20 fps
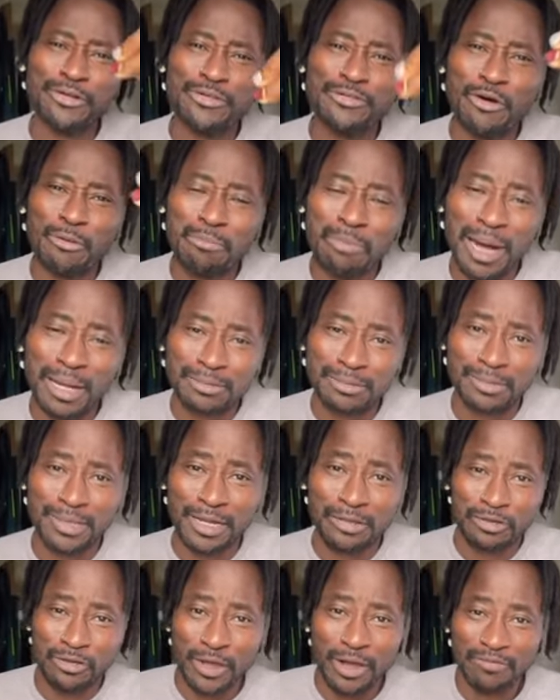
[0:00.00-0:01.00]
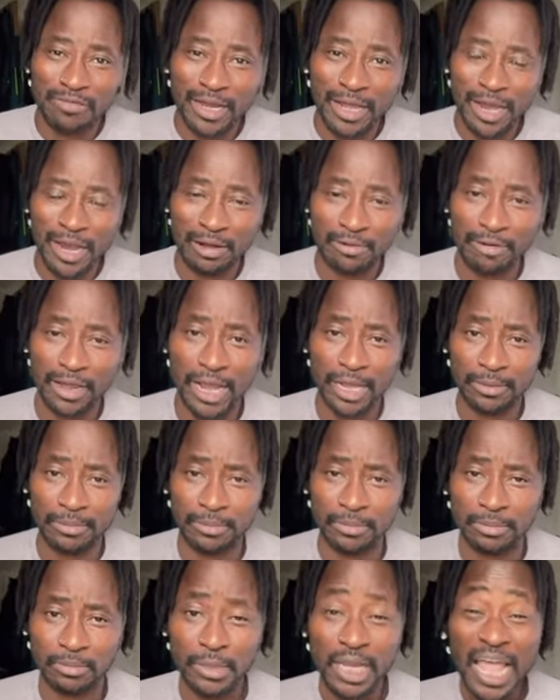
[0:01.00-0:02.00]
will not know how to spread peace in
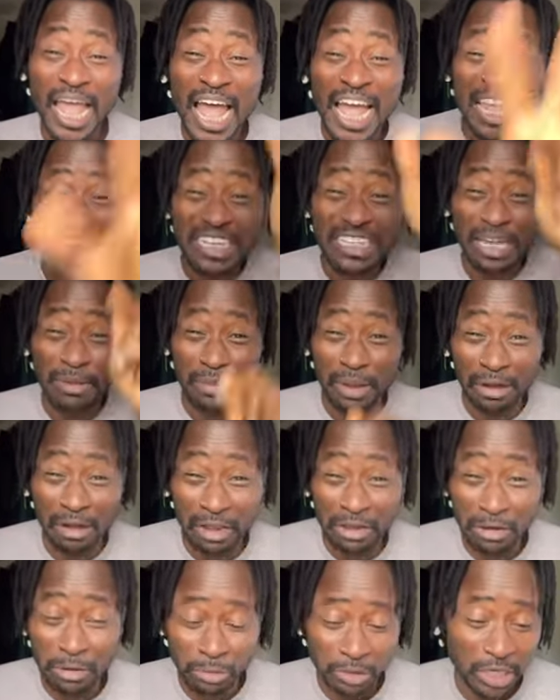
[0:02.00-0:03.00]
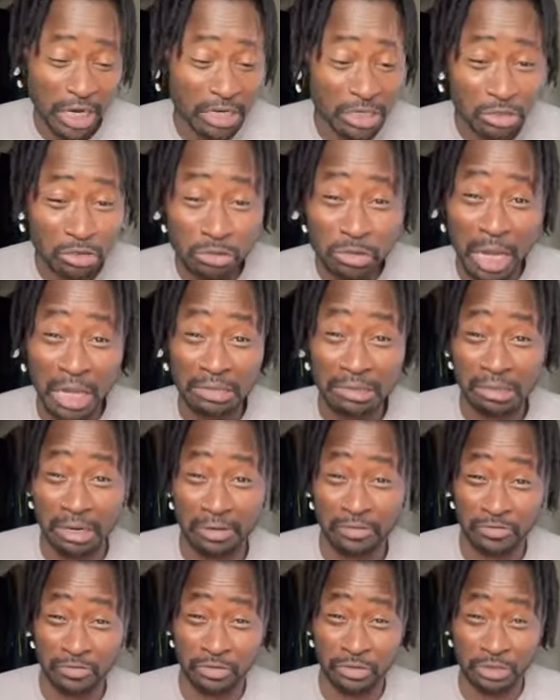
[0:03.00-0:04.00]
your life. Let us all kuku start
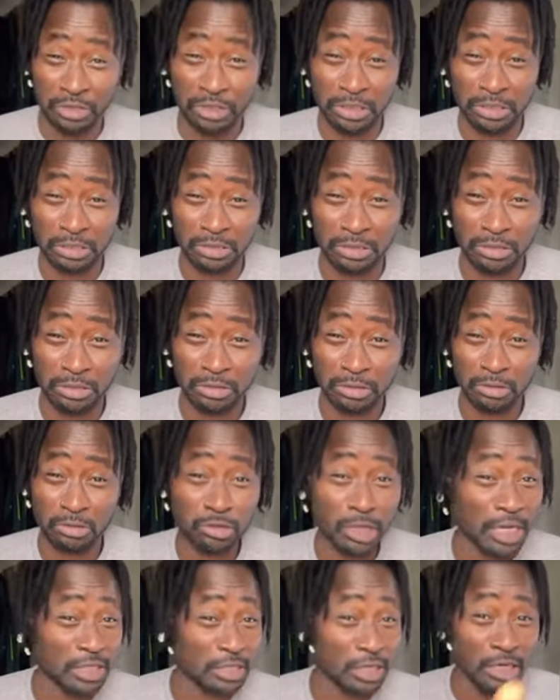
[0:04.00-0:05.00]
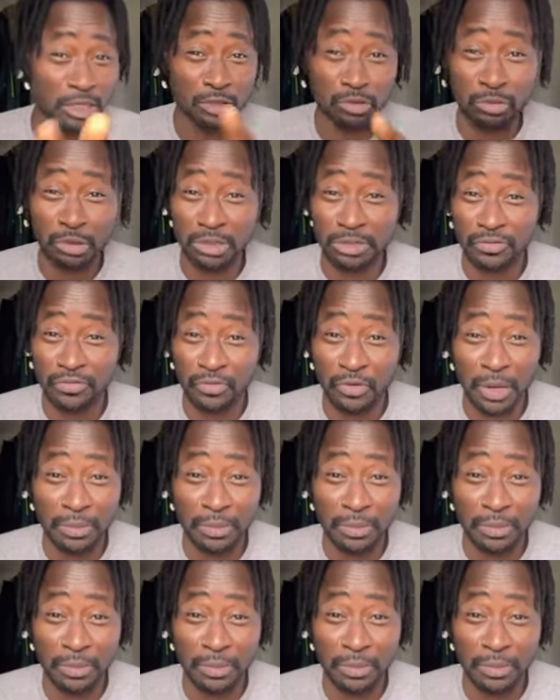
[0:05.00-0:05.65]
this violence. Shebi you say we